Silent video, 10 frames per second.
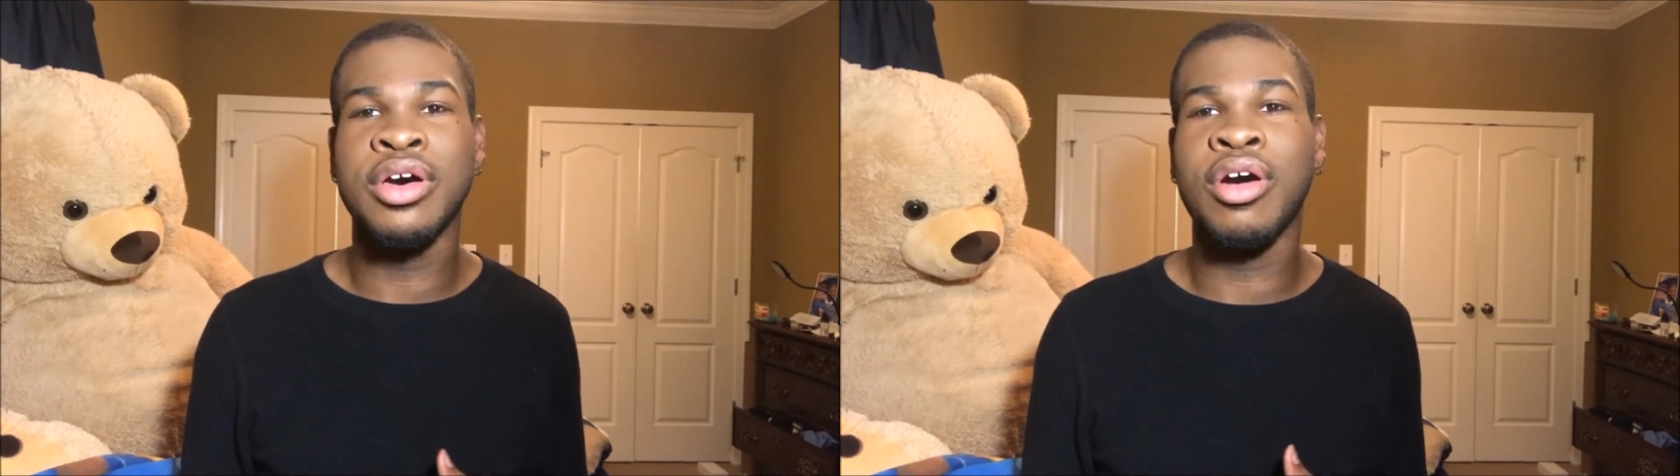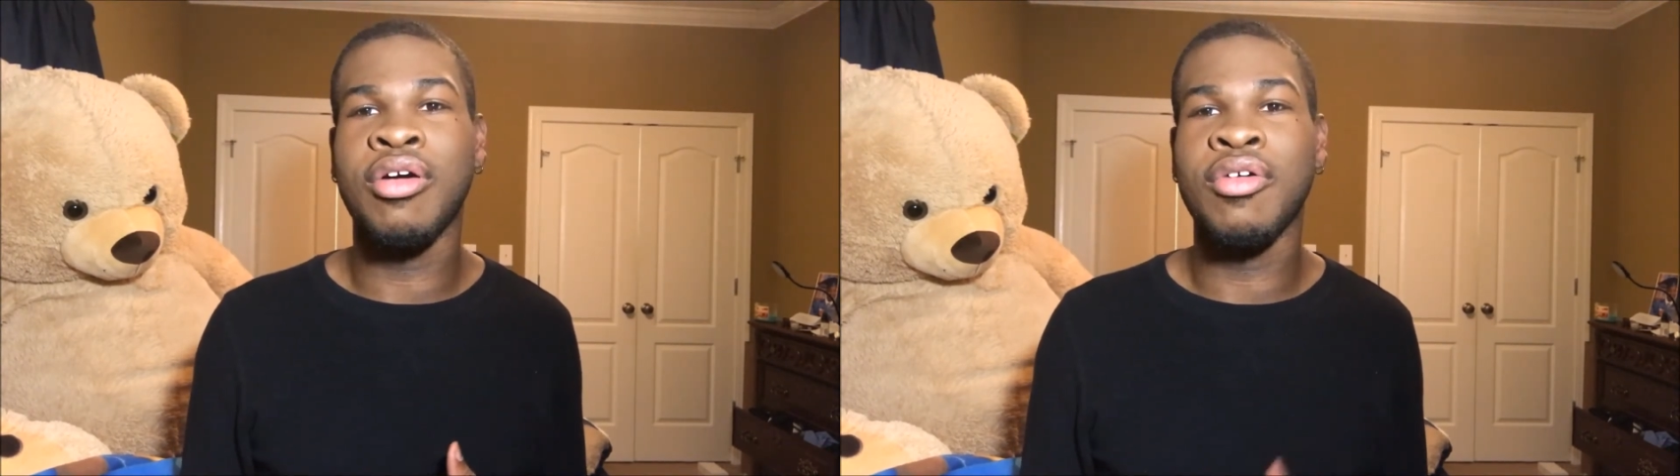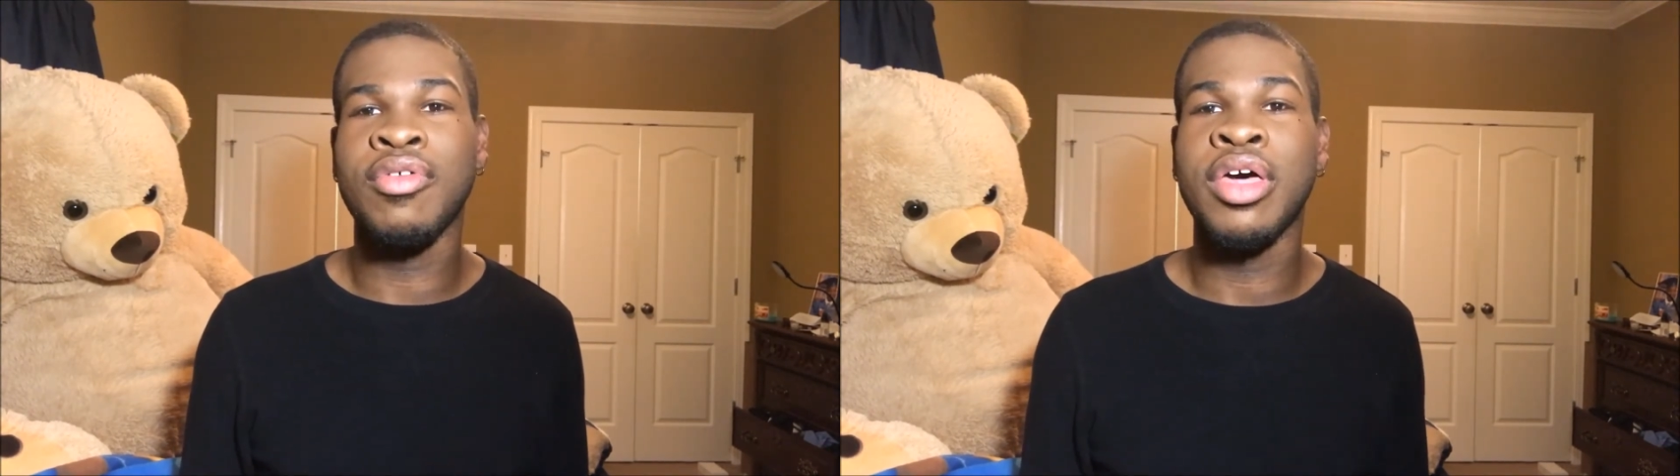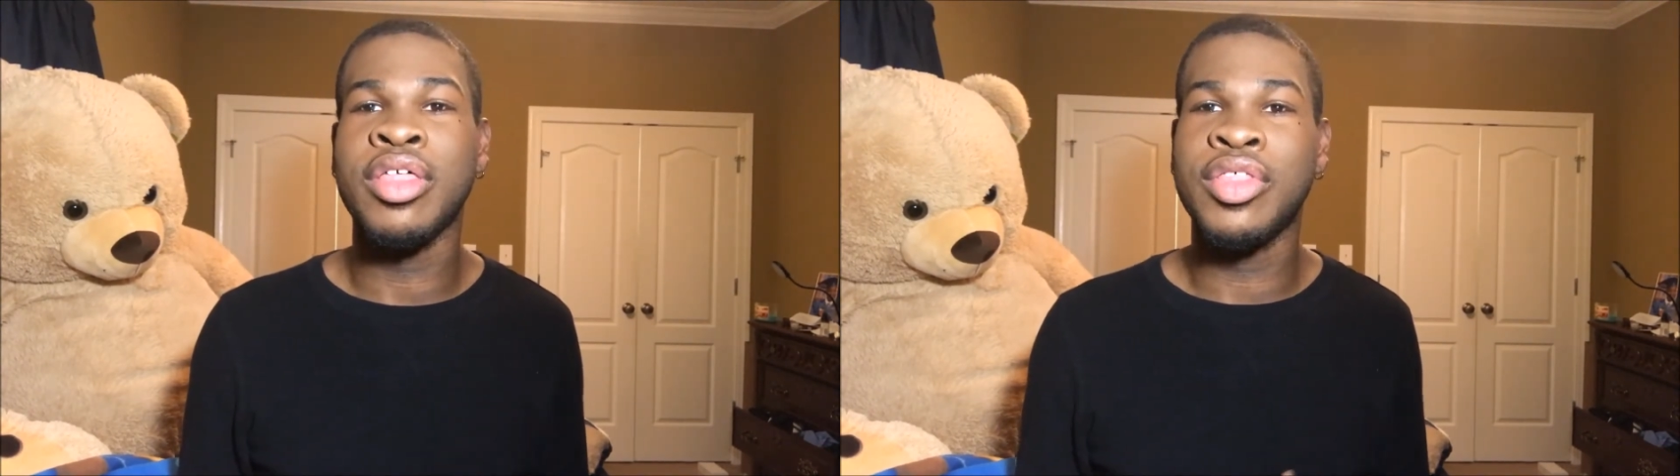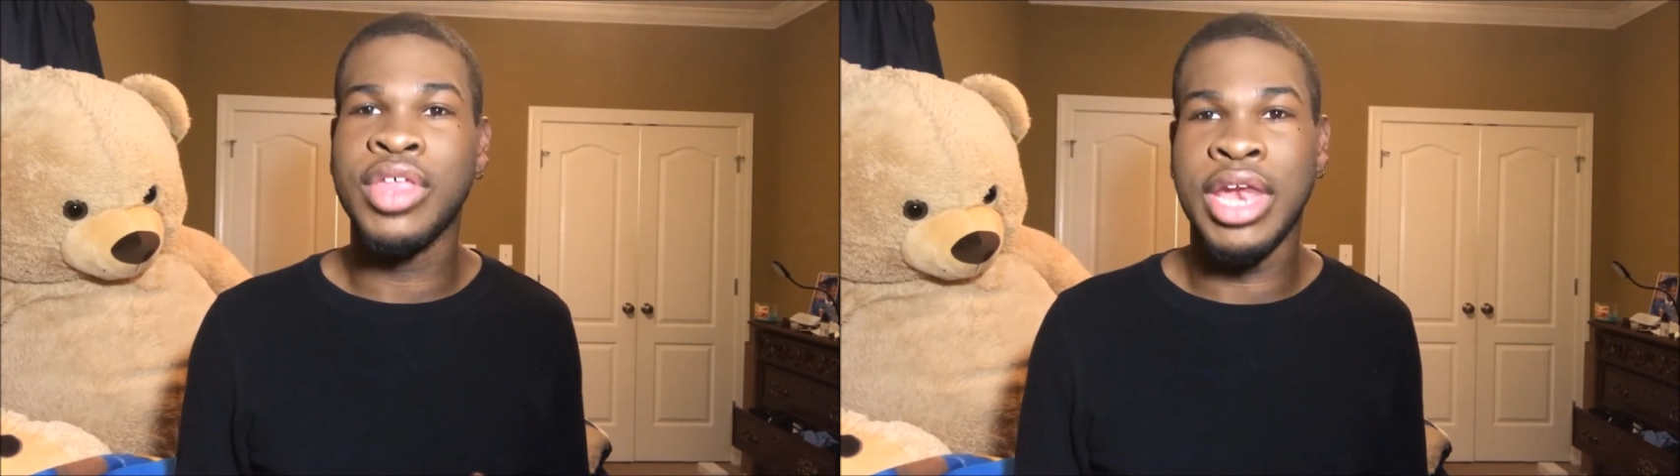of
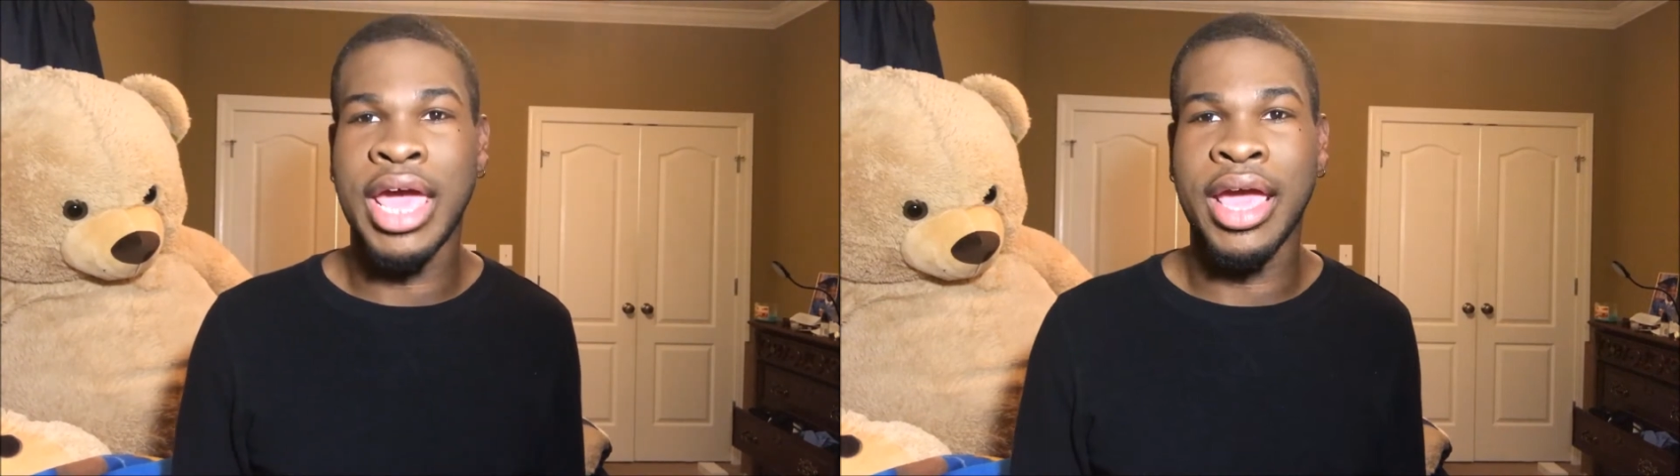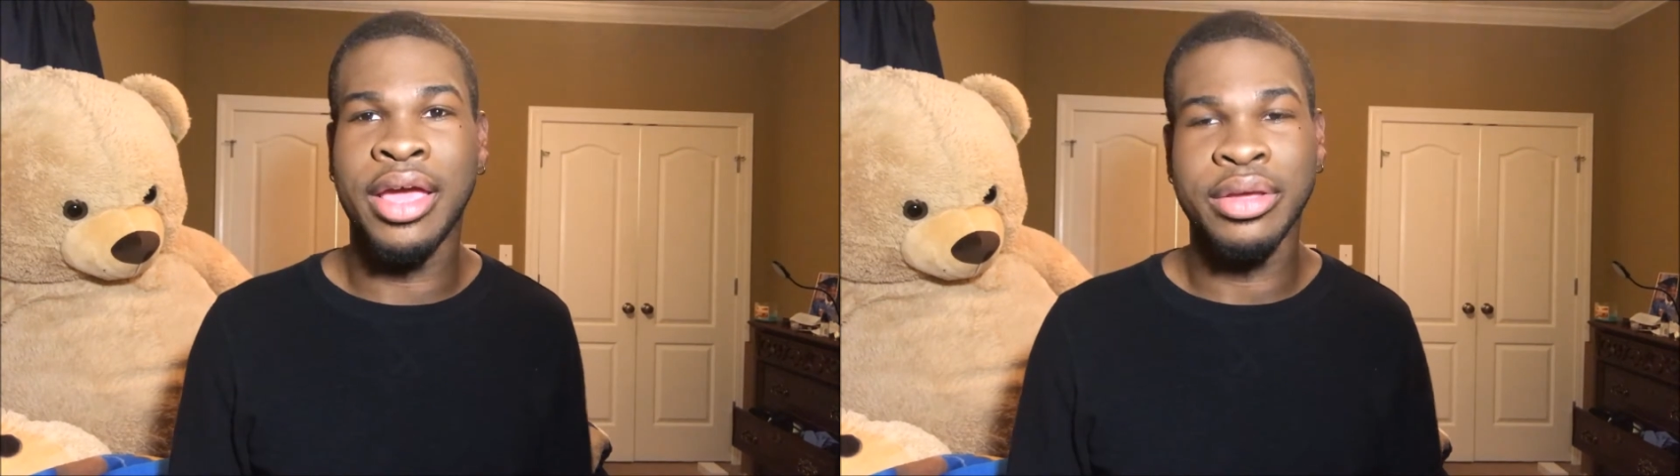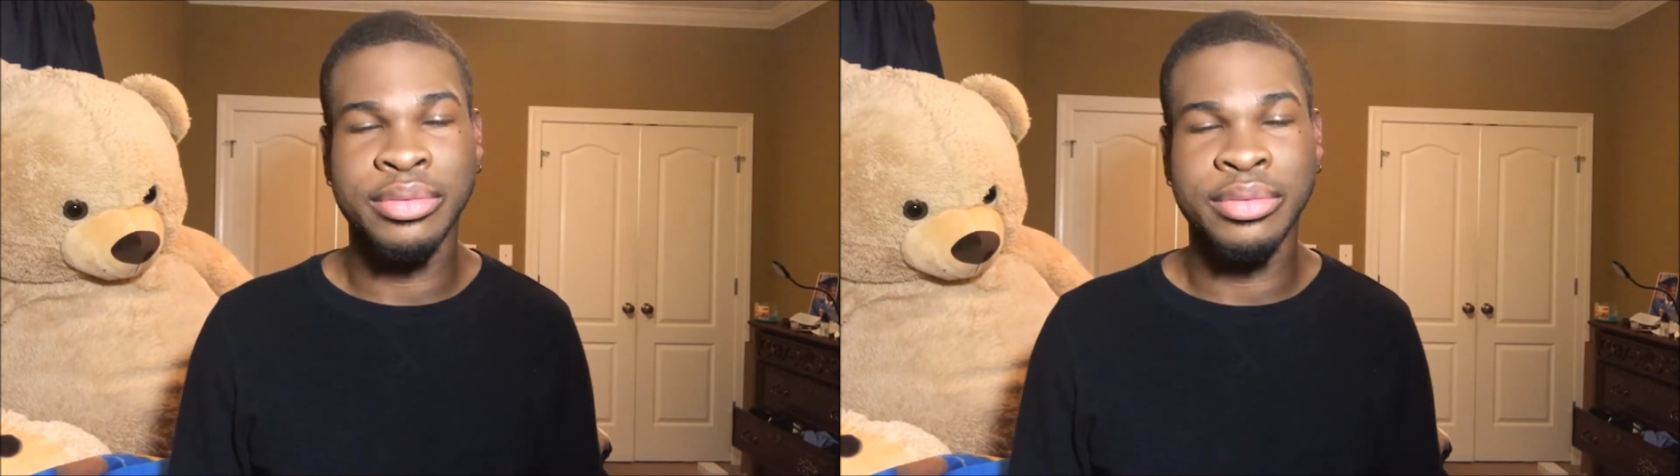the day.